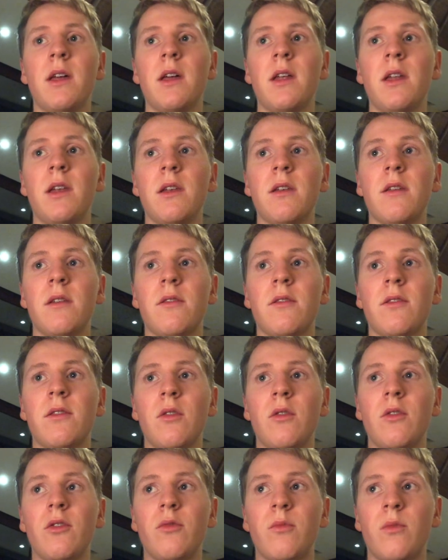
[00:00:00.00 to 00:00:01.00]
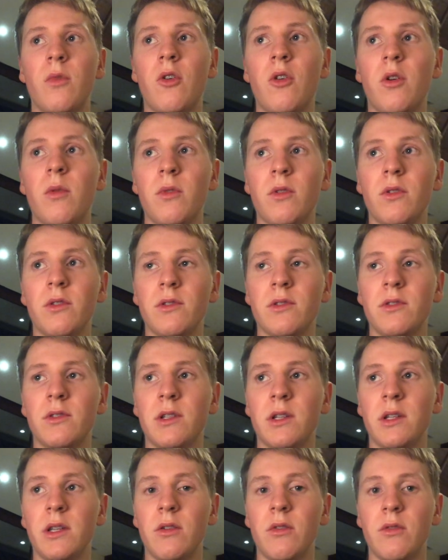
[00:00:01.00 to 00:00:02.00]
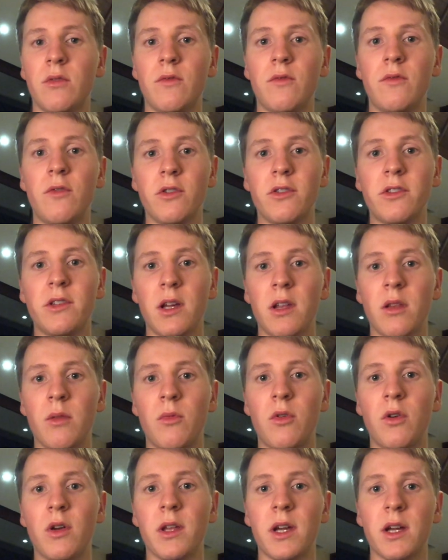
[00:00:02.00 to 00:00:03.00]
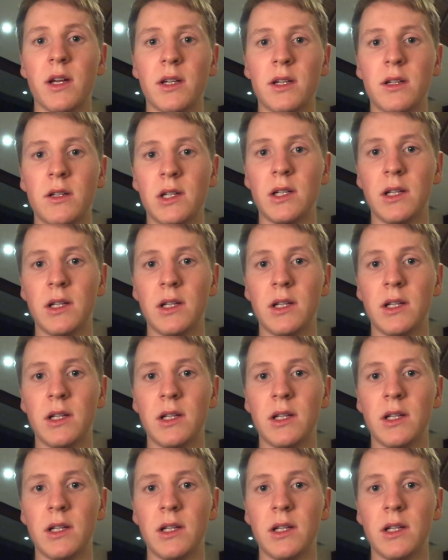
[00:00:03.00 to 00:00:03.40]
And so tomorrow I'm gonna, you know, first thing in the morning,